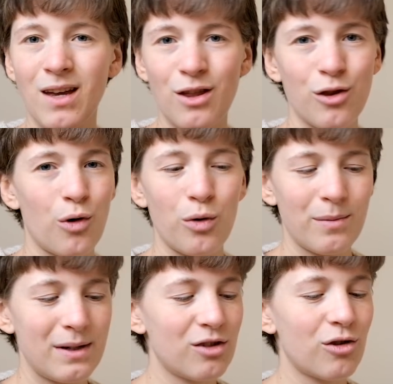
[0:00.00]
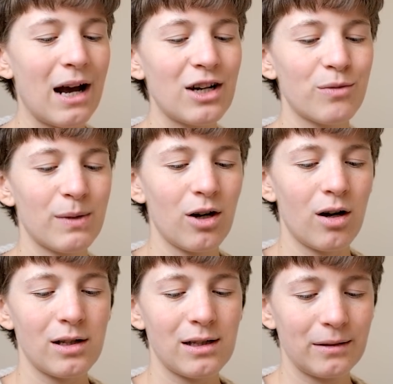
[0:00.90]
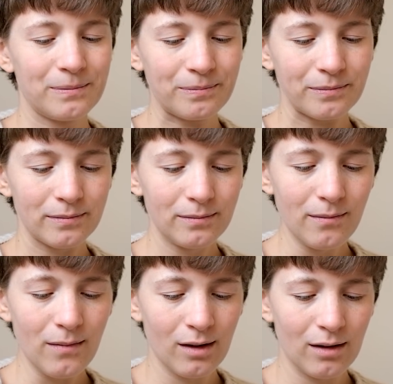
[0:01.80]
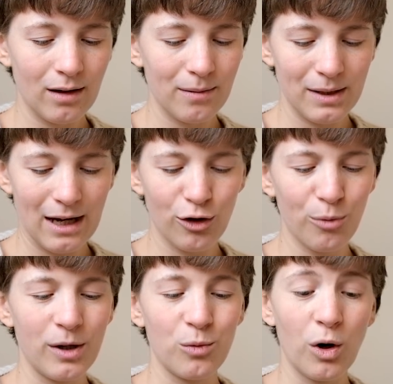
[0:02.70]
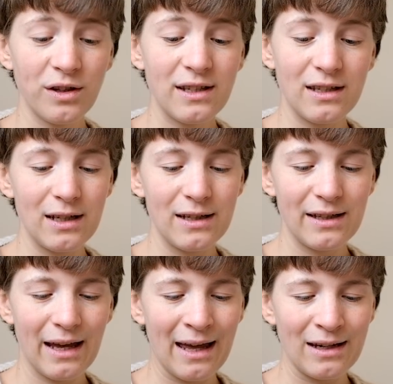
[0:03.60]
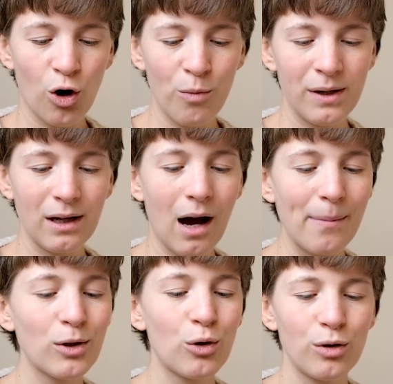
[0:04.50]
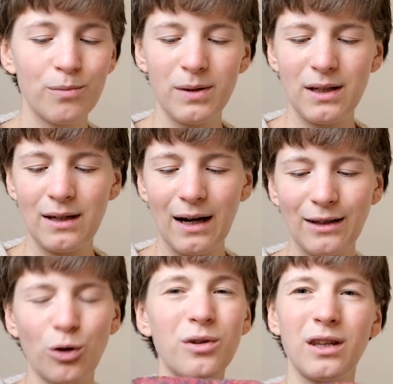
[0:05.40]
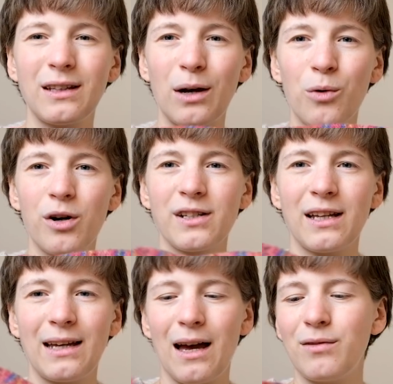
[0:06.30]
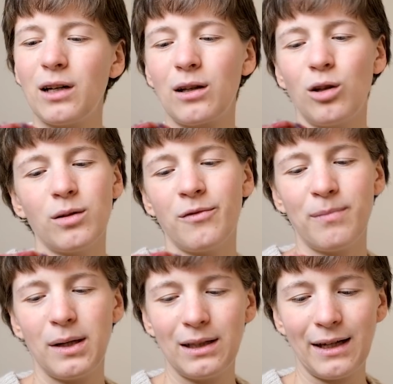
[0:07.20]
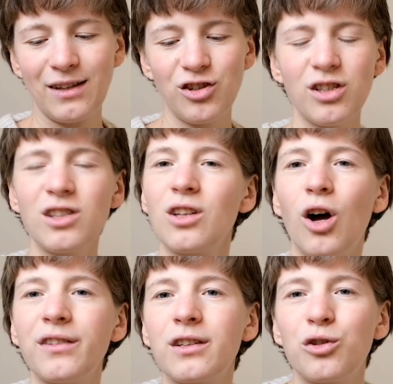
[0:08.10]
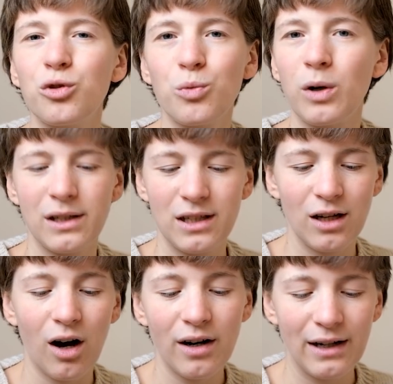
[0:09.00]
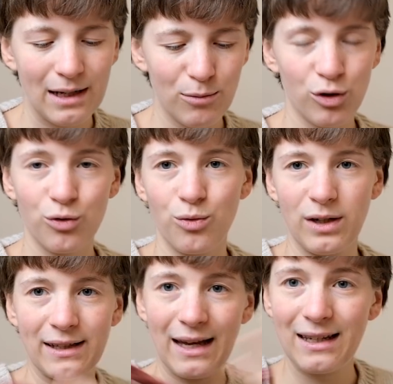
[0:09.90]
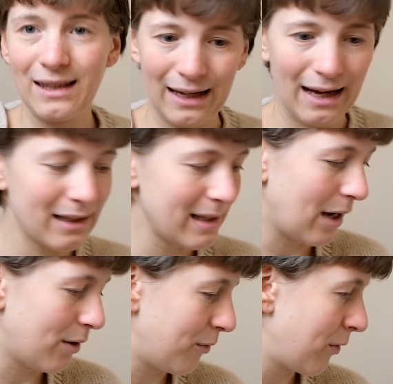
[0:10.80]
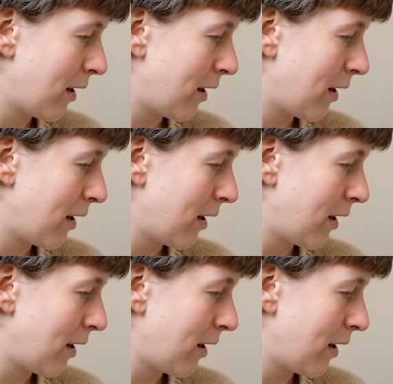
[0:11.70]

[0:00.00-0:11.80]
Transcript: throw them in the trash because yeah, nobody wants these, and opening up could be, I don't think that works, and they have like a lot of pilling. It's just not good quality yarn anymore to knit anything else out of.